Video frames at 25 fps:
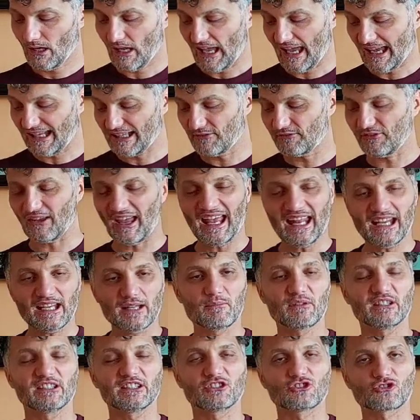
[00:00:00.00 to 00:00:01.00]
And if
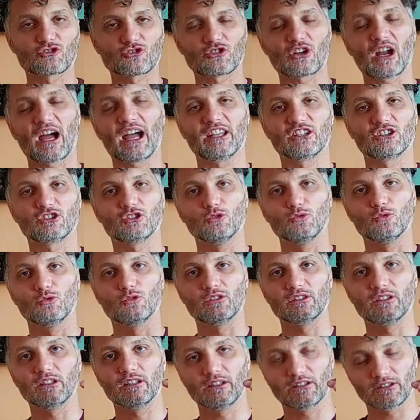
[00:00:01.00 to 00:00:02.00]
anybody tried
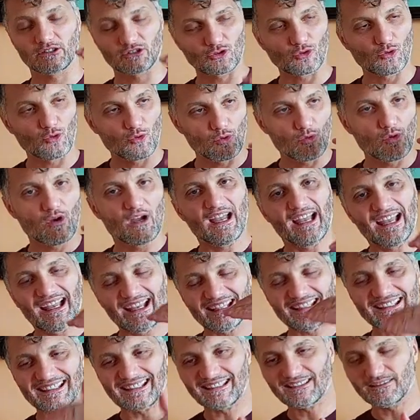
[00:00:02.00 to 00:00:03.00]
to
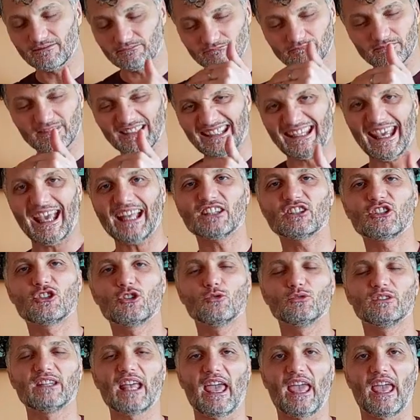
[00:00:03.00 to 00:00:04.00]
get
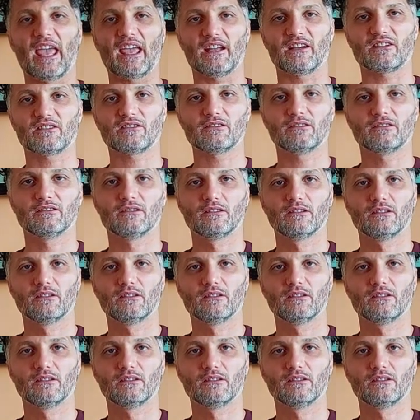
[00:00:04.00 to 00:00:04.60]
you there,